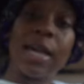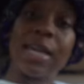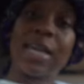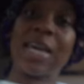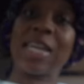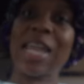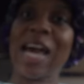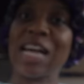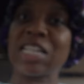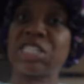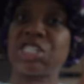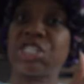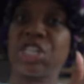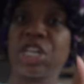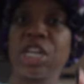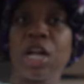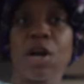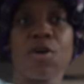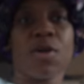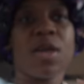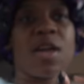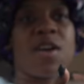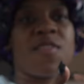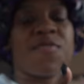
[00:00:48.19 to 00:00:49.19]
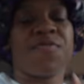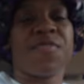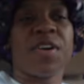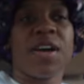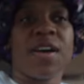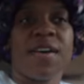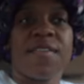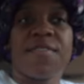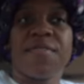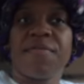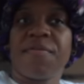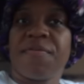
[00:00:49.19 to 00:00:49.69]
Can I cheat on him
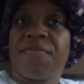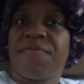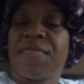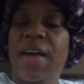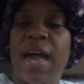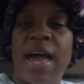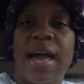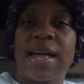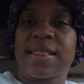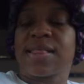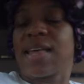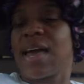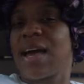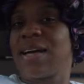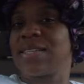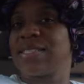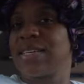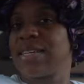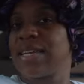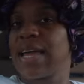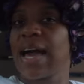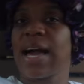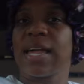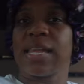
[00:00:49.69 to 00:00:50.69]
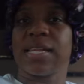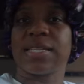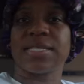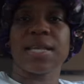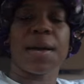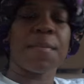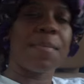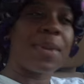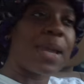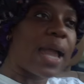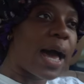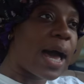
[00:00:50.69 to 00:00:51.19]
for five thousand dollars?
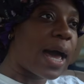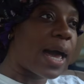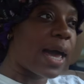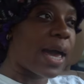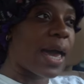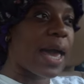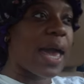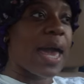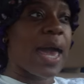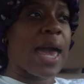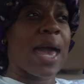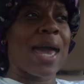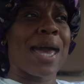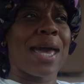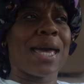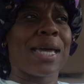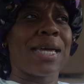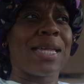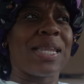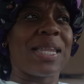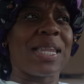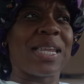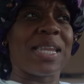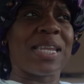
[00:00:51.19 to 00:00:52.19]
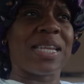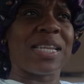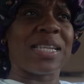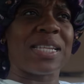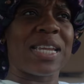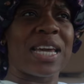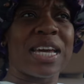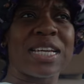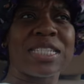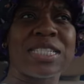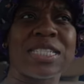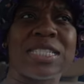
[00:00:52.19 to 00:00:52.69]
I'm like
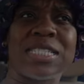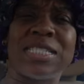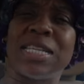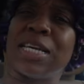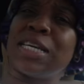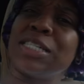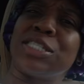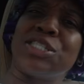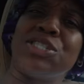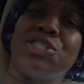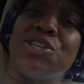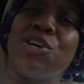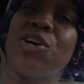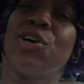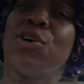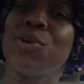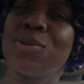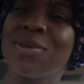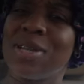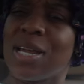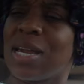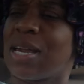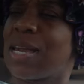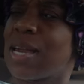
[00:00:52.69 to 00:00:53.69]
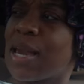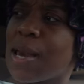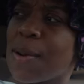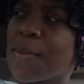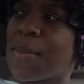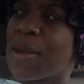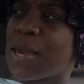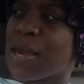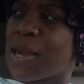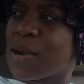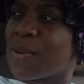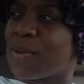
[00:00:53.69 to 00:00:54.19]
this this dude DM
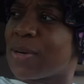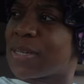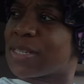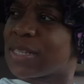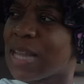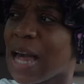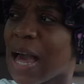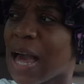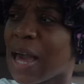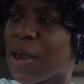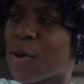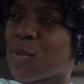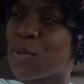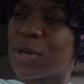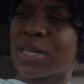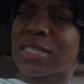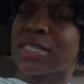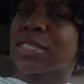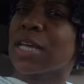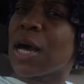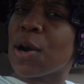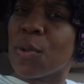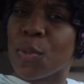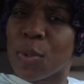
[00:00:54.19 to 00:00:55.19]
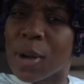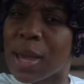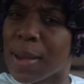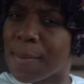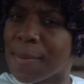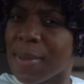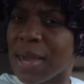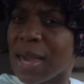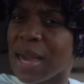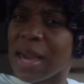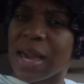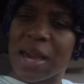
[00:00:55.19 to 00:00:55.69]
me was like, "What's up with
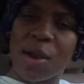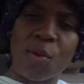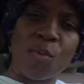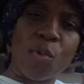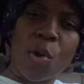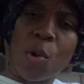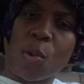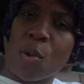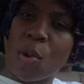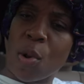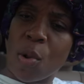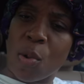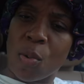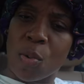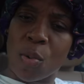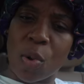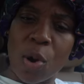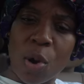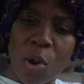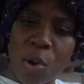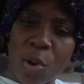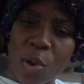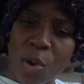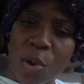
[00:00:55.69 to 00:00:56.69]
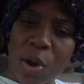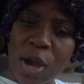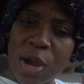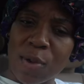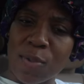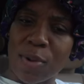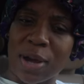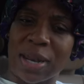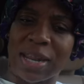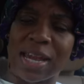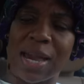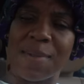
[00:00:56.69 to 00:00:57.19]
me? Woo woo He
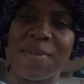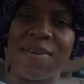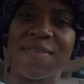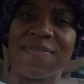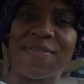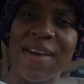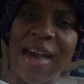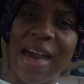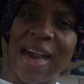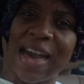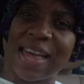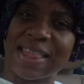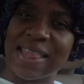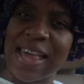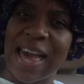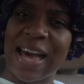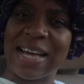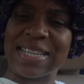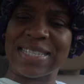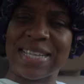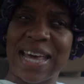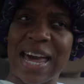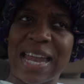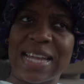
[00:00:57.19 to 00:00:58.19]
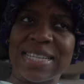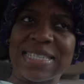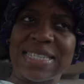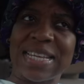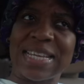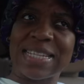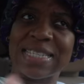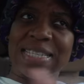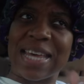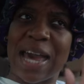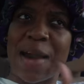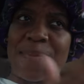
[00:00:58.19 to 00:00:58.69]
want to give me five thousand dollars
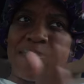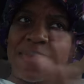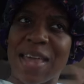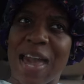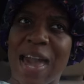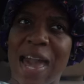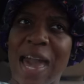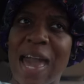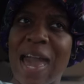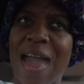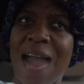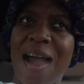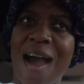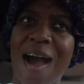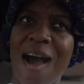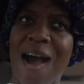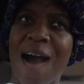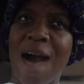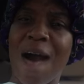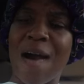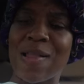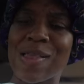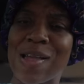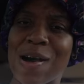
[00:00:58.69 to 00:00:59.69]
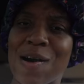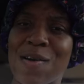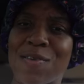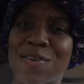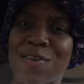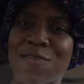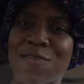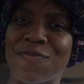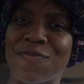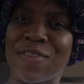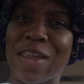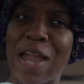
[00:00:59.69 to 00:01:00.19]
to tap that all on
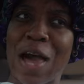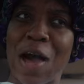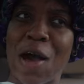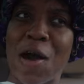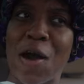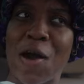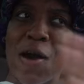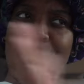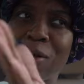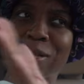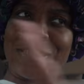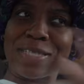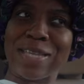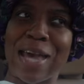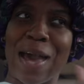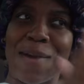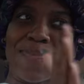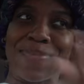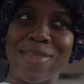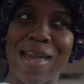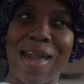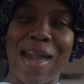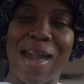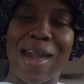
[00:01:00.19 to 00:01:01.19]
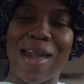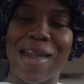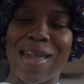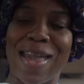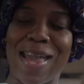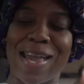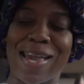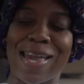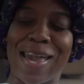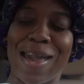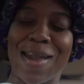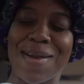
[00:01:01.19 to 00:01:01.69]
floor. Tap that.
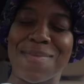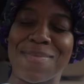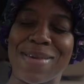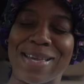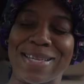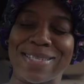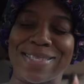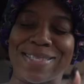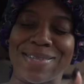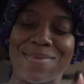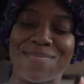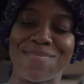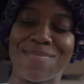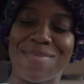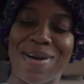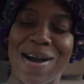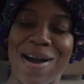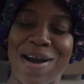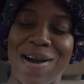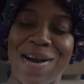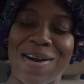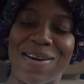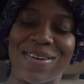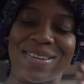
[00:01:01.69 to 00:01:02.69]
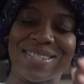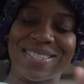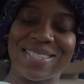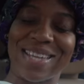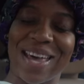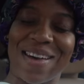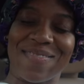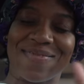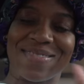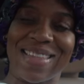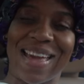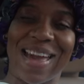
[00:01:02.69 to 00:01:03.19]
Give me some more.
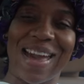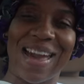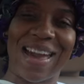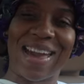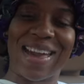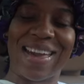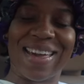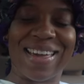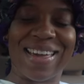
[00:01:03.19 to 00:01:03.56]
Tap that.